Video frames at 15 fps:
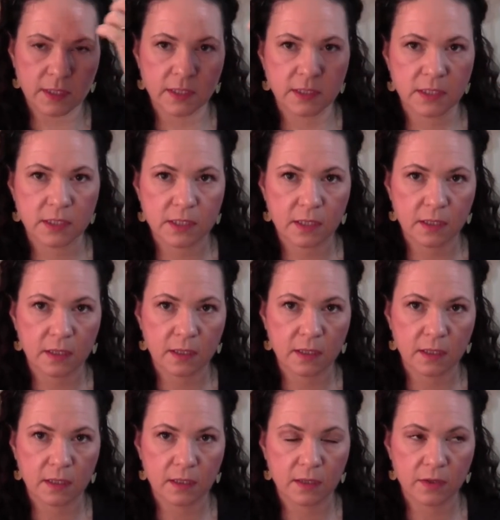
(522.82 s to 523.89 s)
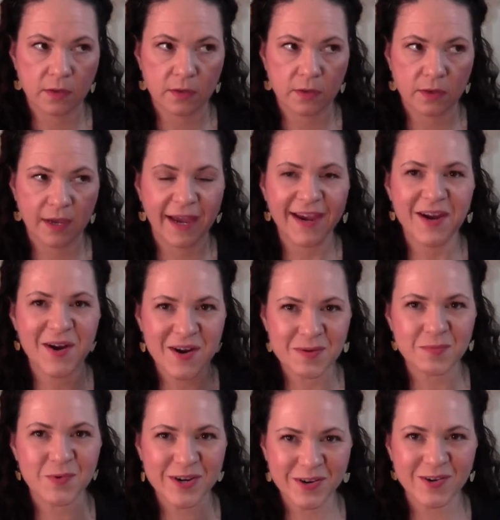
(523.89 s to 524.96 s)
it's I
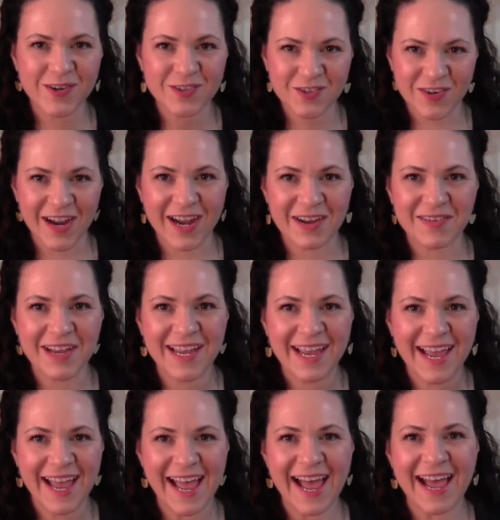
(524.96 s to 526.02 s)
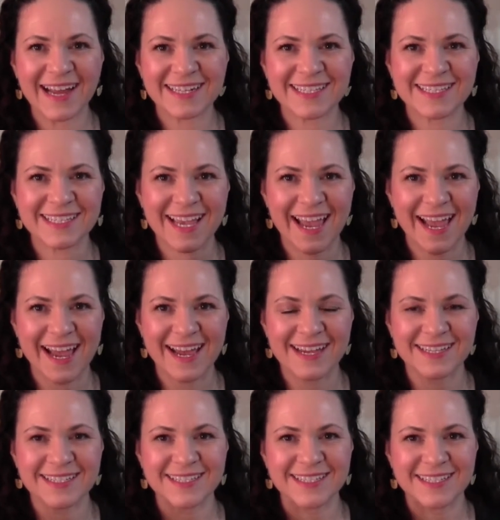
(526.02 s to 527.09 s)
Heart Marine Corps Drive acts
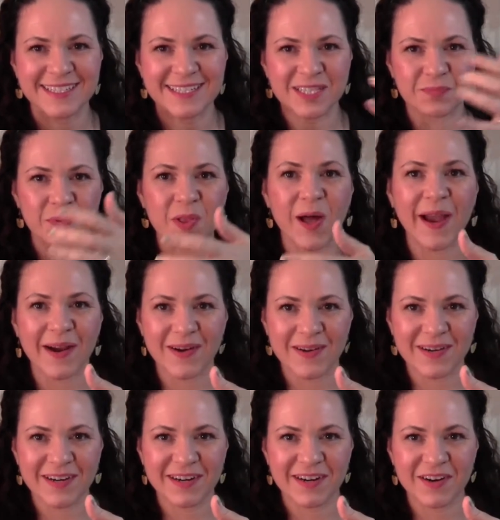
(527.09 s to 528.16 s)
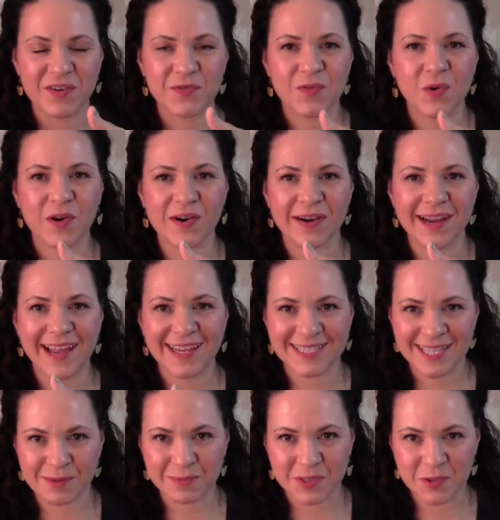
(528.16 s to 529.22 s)
as the supplier for
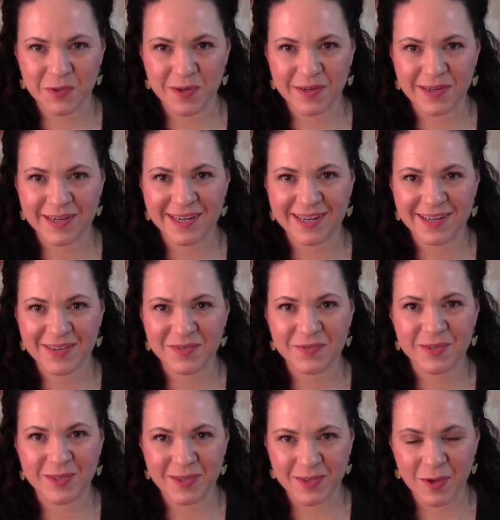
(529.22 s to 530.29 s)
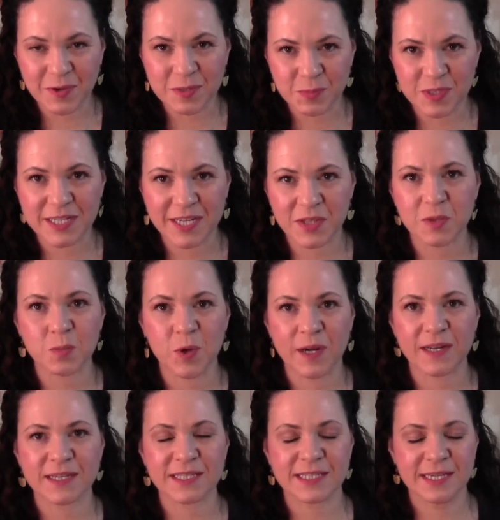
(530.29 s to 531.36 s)
SM Store for those particular
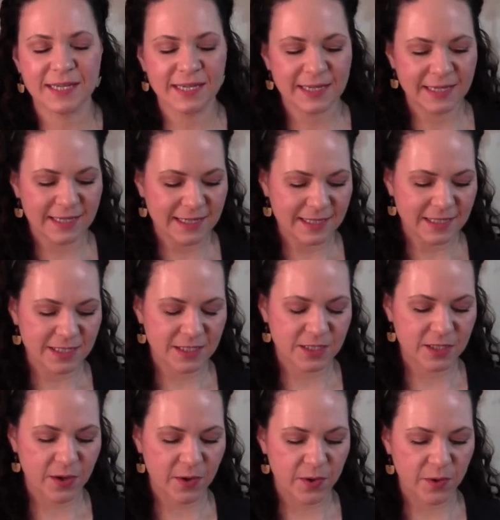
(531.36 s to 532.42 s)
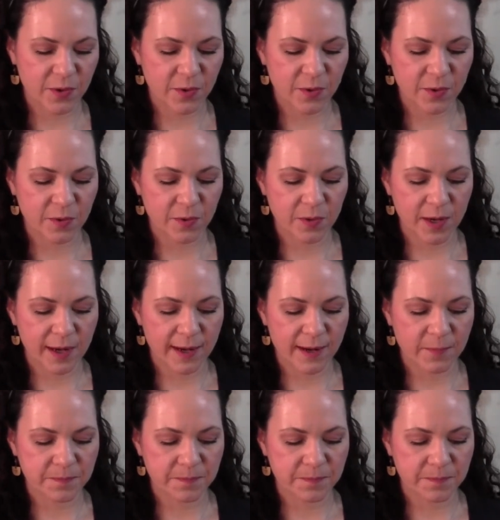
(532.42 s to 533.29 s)
products. So